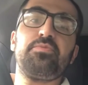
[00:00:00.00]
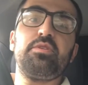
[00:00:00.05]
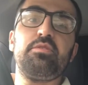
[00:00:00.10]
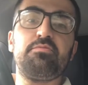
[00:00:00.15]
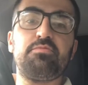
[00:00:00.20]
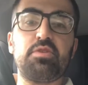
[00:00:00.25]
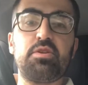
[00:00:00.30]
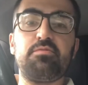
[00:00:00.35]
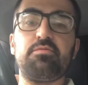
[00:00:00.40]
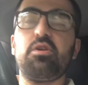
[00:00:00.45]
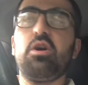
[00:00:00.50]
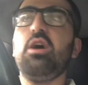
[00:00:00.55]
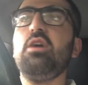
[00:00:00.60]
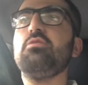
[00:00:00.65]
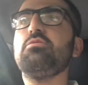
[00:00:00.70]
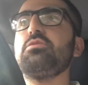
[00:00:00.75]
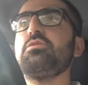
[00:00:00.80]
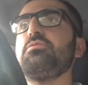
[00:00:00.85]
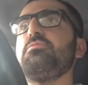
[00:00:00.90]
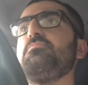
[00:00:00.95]
in front of your
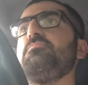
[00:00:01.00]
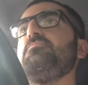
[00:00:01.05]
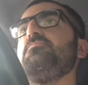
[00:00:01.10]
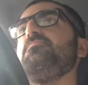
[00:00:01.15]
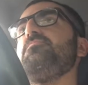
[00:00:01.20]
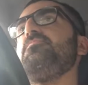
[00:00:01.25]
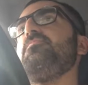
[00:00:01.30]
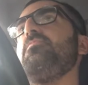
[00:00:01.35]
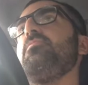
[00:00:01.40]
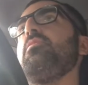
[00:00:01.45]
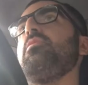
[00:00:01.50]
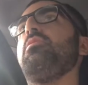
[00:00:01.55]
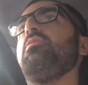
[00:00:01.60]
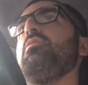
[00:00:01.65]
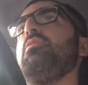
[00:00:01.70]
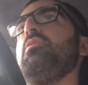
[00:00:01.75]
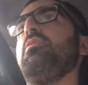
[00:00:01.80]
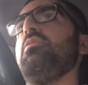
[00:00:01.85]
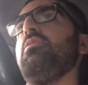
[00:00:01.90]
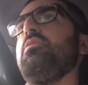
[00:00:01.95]
house.
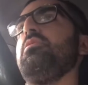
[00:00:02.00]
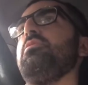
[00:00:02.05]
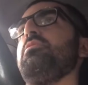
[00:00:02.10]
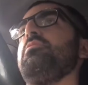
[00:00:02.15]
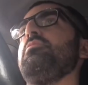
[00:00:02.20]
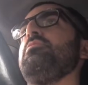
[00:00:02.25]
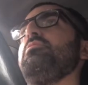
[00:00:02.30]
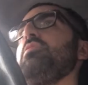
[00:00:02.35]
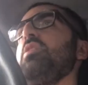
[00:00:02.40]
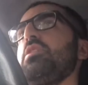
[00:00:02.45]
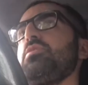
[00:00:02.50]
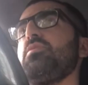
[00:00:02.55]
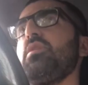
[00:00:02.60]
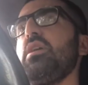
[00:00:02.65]
That's